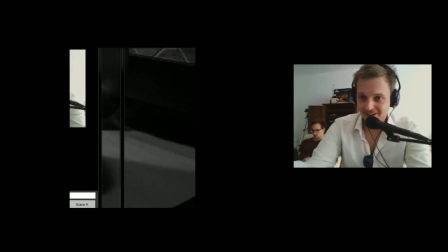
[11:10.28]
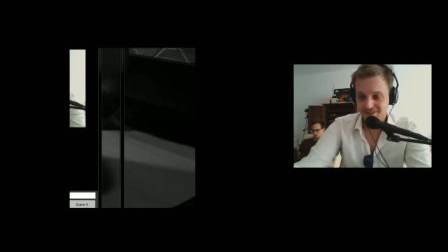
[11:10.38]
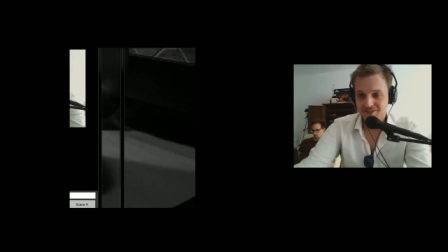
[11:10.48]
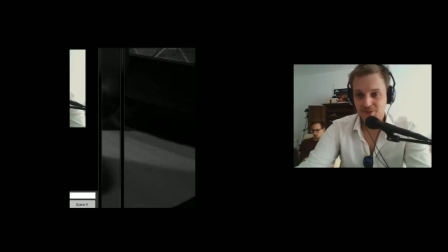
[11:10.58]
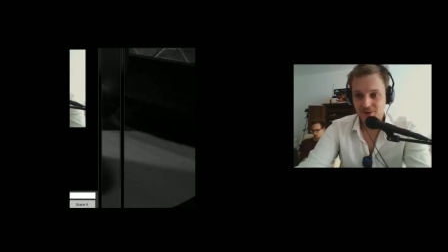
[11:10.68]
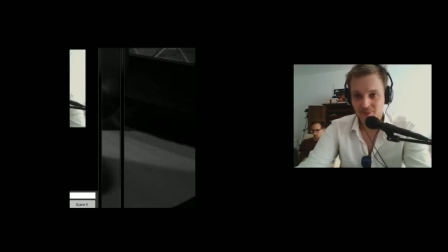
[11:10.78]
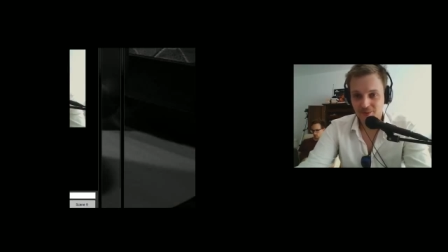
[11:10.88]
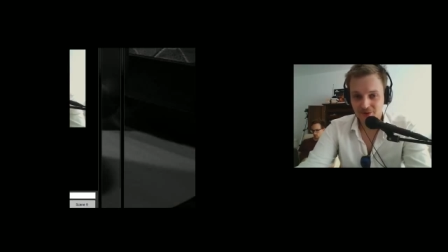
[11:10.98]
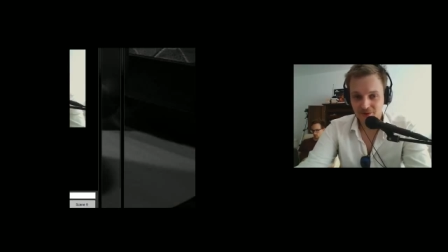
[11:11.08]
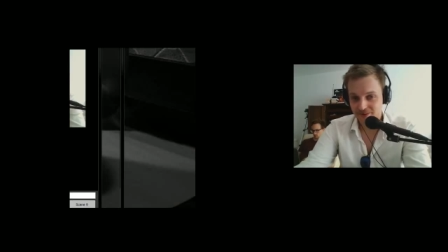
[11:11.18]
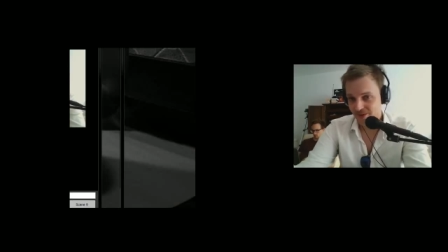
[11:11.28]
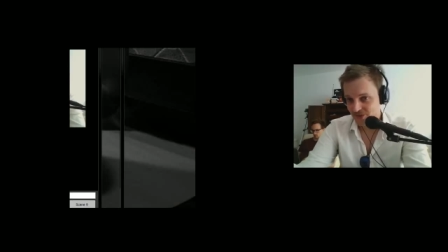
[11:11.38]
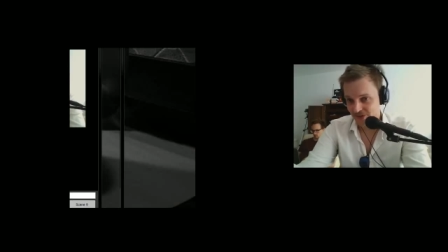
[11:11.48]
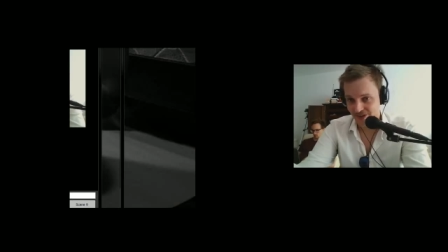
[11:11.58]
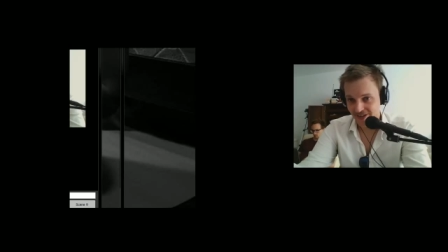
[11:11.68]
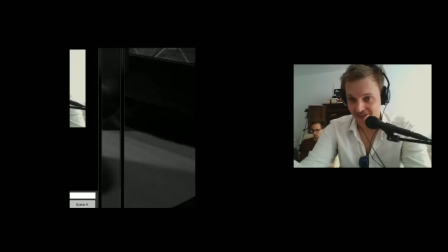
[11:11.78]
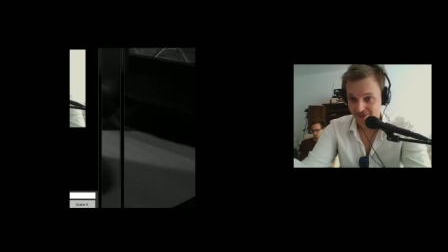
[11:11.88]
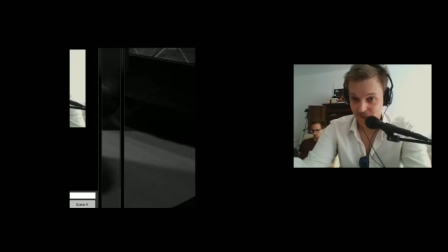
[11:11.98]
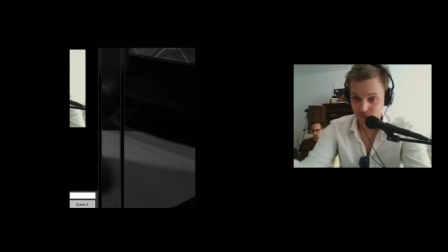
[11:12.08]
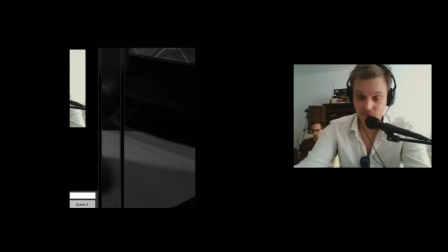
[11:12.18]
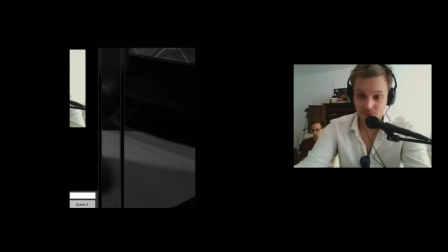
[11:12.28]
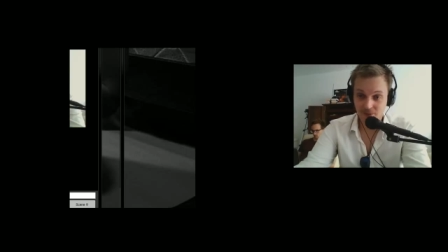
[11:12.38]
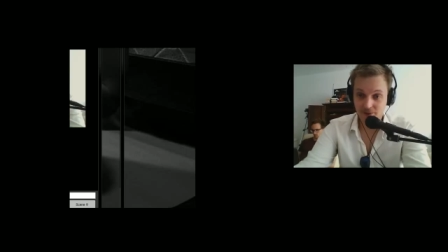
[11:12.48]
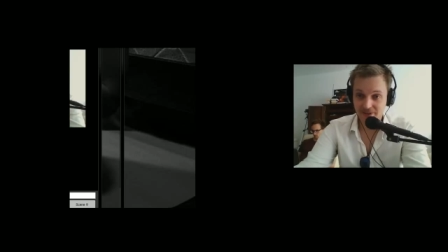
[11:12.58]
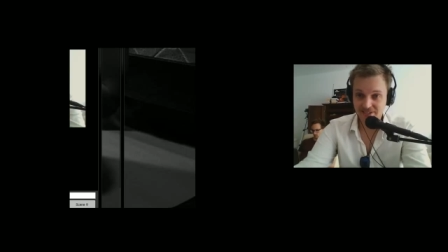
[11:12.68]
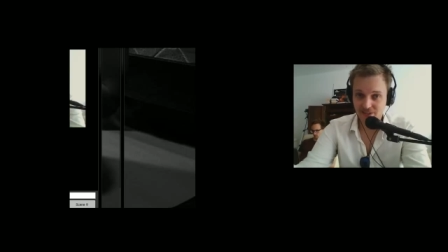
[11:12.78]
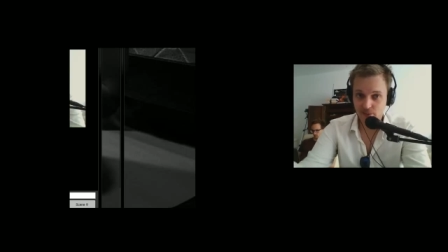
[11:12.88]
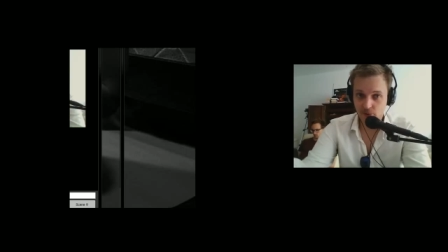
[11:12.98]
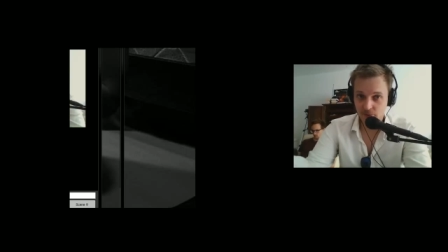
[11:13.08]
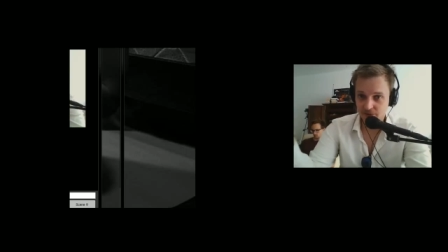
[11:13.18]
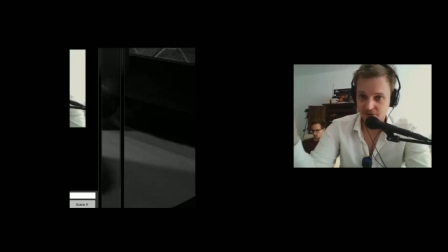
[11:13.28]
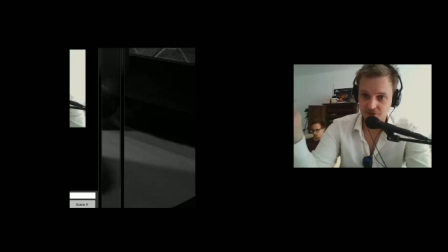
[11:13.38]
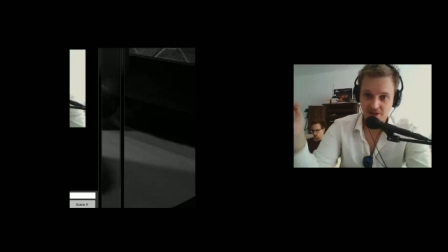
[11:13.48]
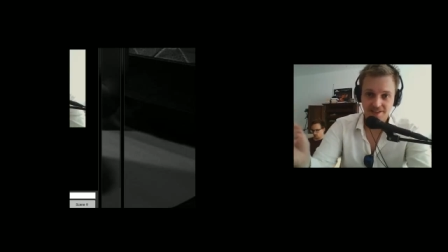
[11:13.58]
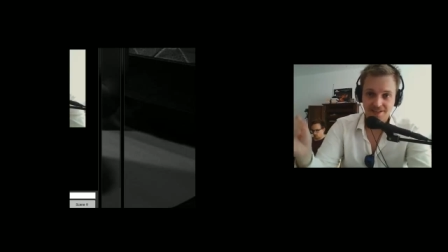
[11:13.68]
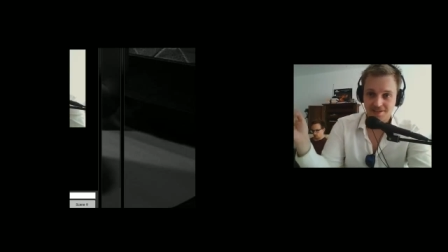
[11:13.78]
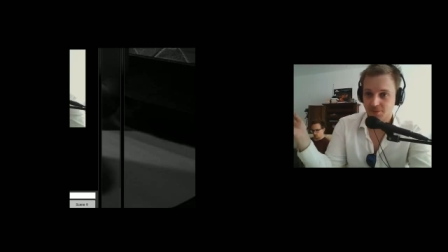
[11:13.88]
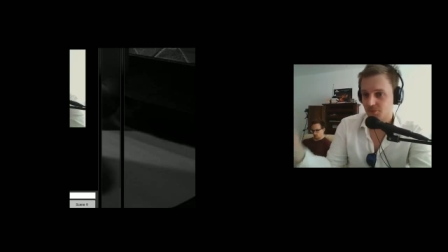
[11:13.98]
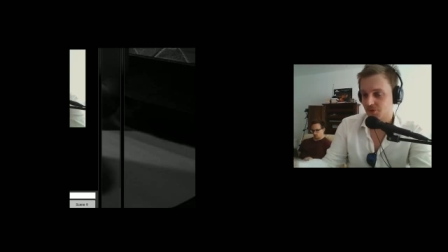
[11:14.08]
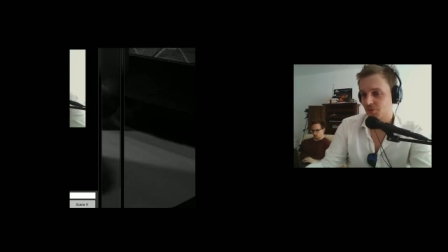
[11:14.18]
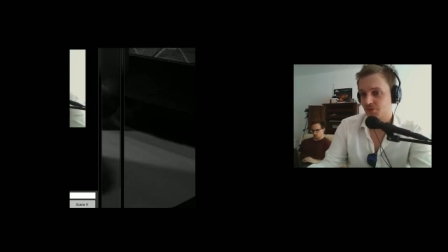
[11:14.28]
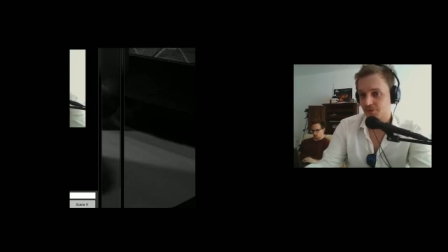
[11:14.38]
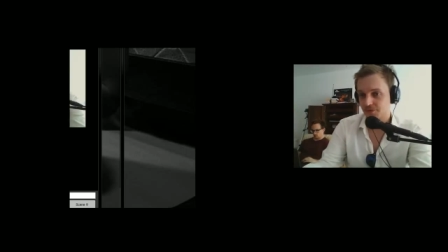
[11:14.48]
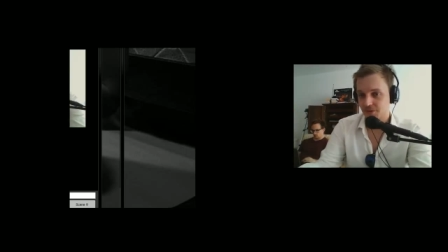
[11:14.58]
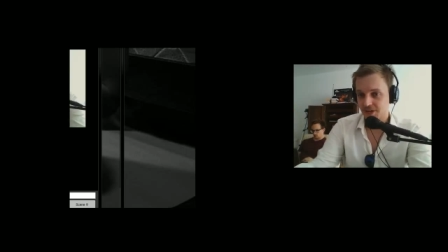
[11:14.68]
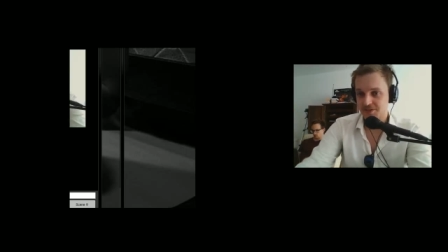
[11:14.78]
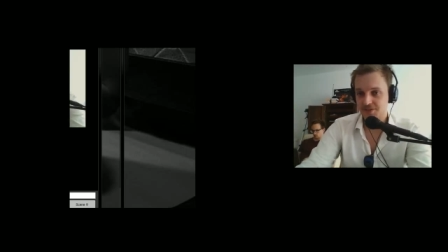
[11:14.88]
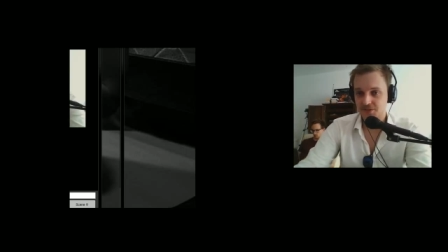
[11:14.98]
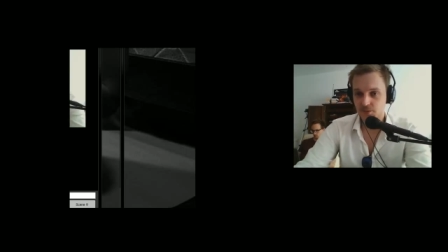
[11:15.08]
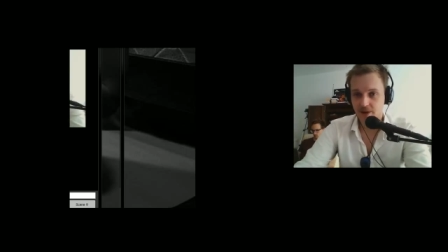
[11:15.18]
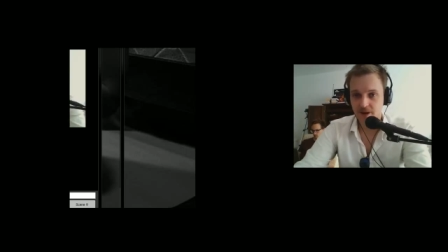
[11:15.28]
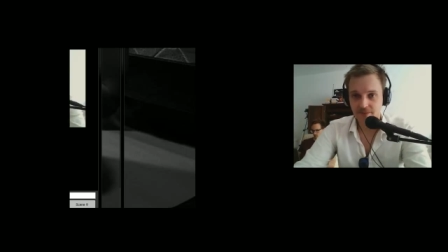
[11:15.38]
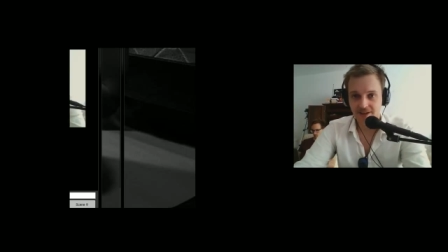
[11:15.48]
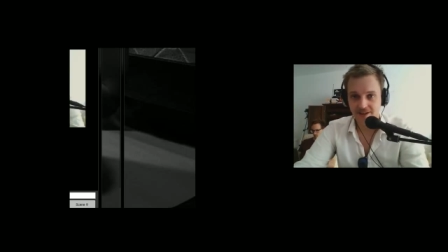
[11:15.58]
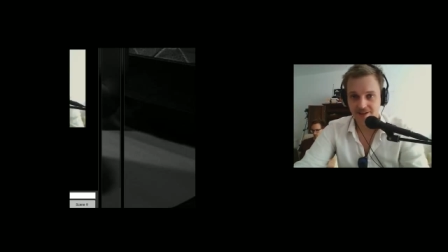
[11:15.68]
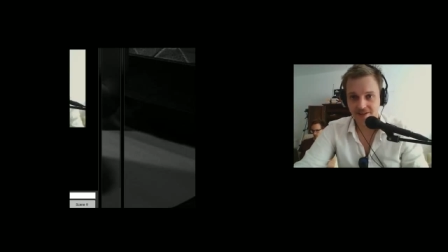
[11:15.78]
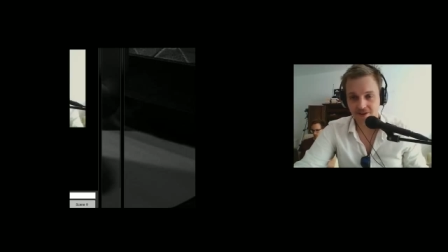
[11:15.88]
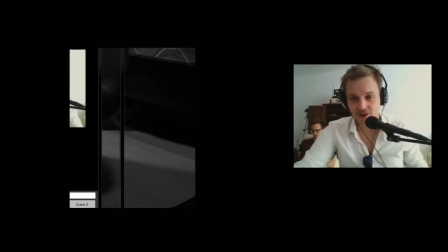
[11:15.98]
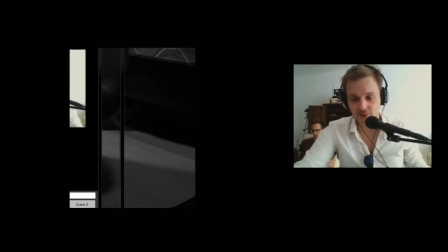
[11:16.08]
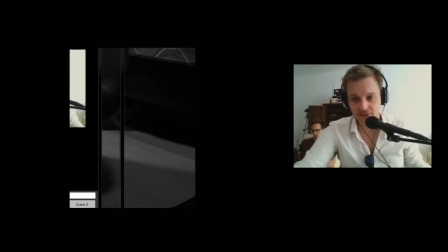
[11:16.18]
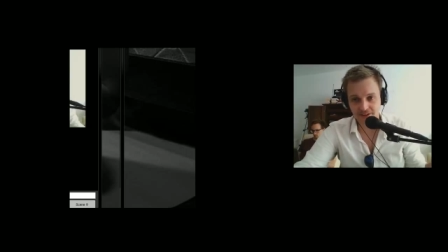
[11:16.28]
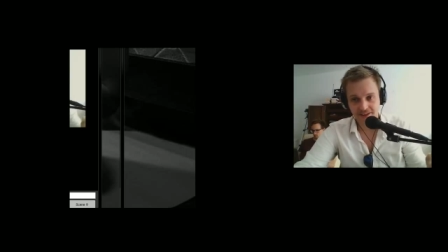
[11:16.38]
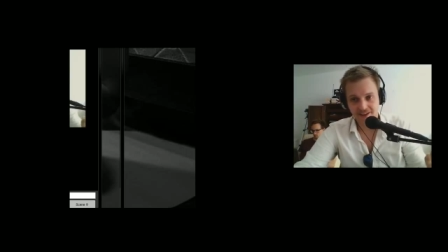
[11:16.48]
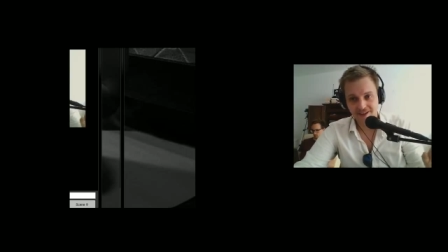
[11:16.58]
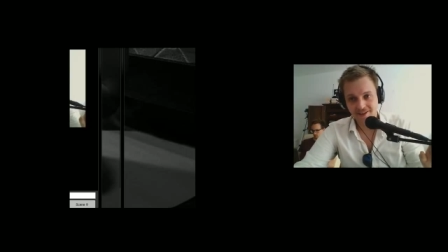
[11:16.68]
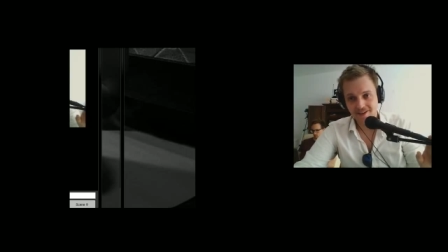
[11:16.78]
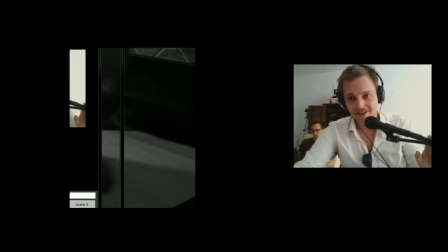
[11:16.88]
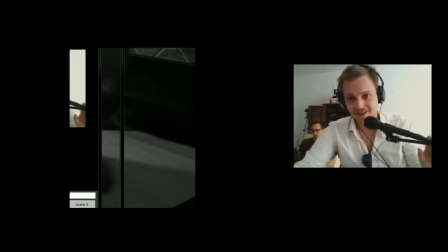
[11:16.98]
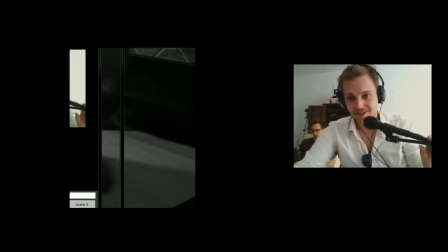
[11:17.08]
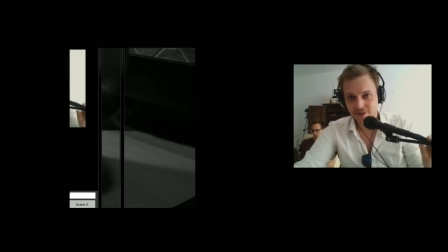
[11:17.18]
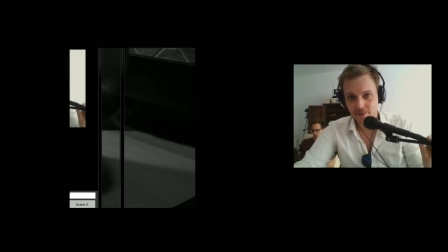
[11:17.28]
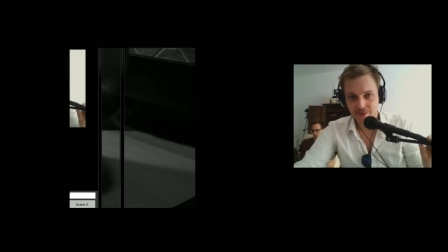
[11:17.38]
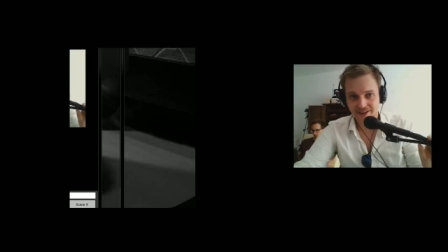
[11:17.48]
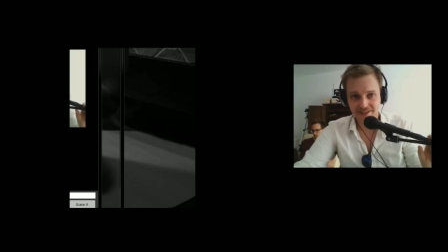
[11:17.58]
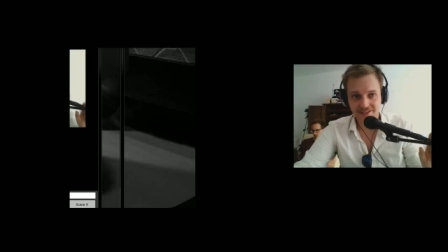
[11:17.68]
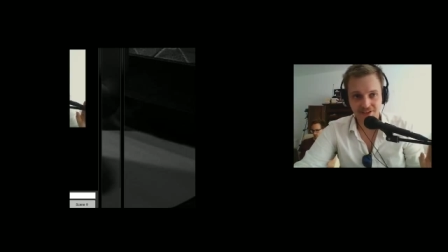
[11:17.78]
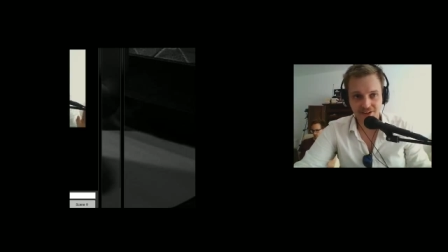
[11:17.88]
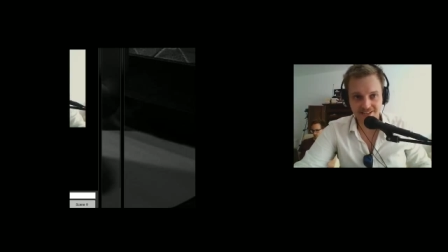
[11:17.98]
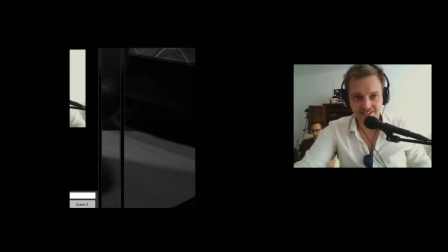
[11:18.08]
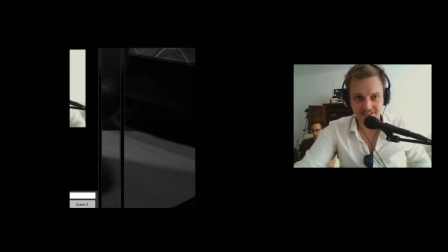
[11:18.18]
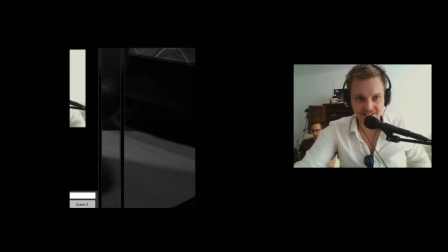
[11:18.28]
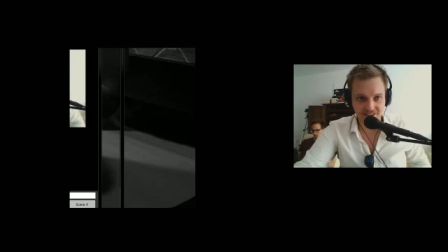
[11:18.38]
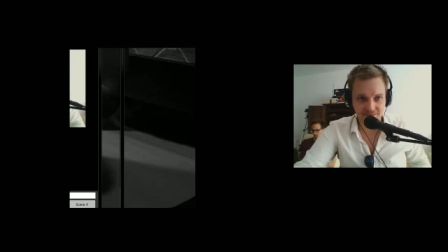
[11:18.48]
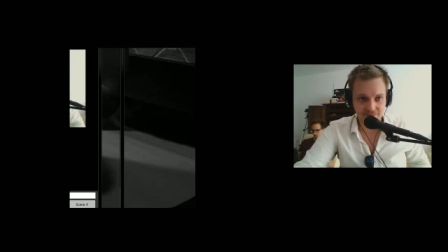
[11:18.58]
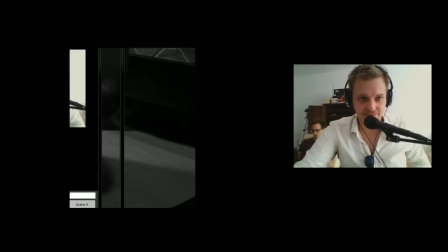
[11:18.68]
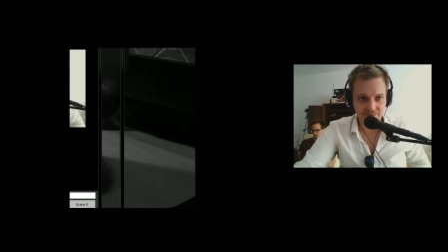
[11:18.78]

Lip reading: quick review, I'm sorry, I'm really busy at the moment, but if you liked it, don't forget to subscribe and leave a comment. And I'll see you guys next time.